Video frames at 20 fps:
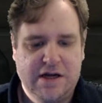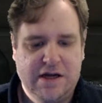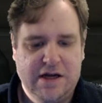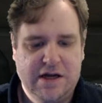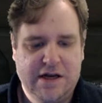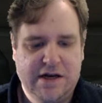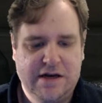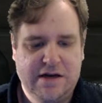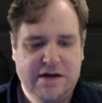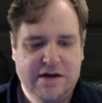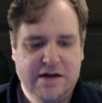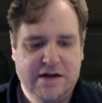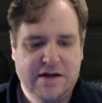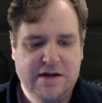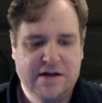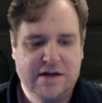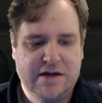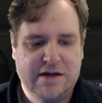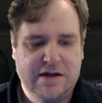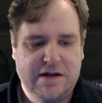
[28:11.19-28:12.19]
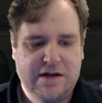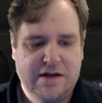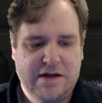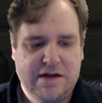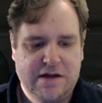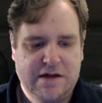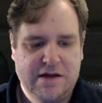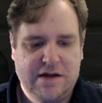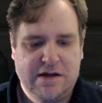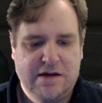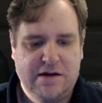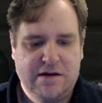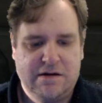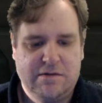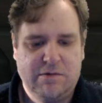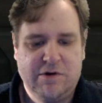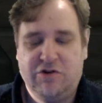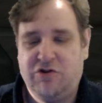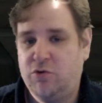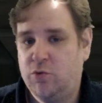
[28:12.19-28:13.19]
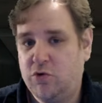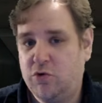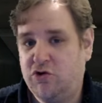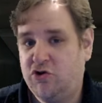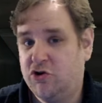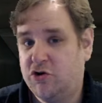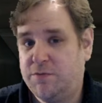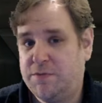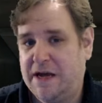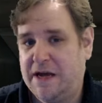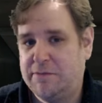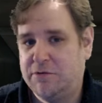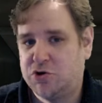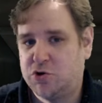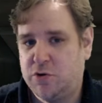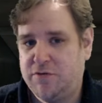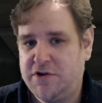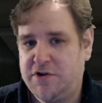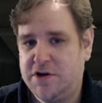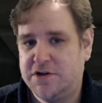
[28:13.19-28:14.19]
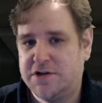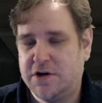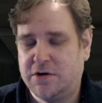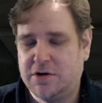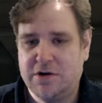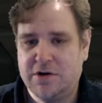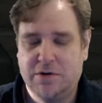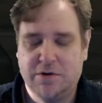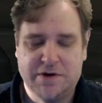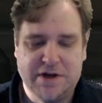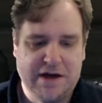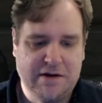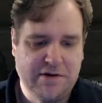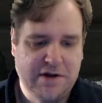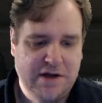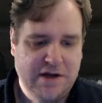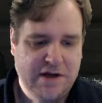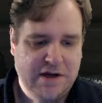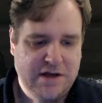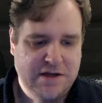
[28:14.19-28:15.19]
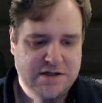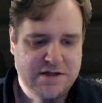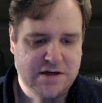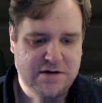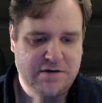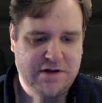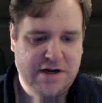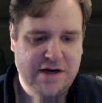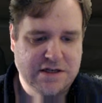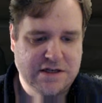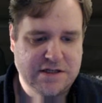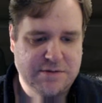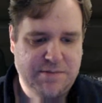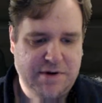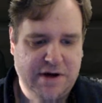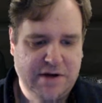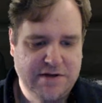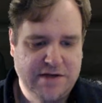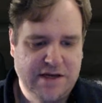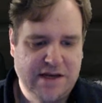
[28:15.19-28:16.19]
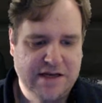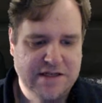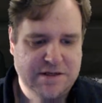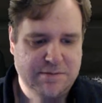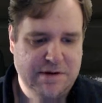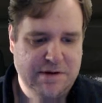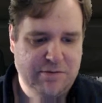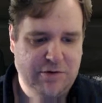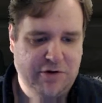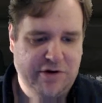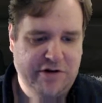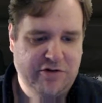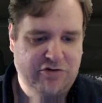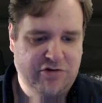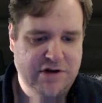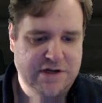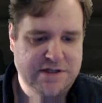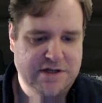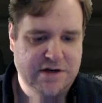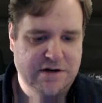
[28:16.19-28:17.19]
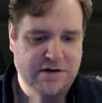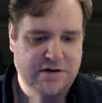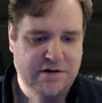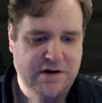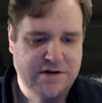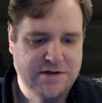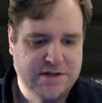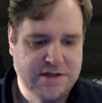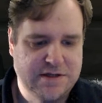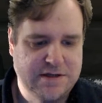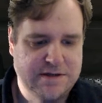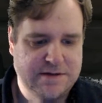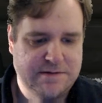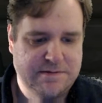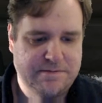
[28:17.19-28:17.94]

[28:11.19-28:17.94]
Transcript: And uh, which you should be able to if you use it on cooldown. So then I suppose it gets a bit more interesting on Krosus.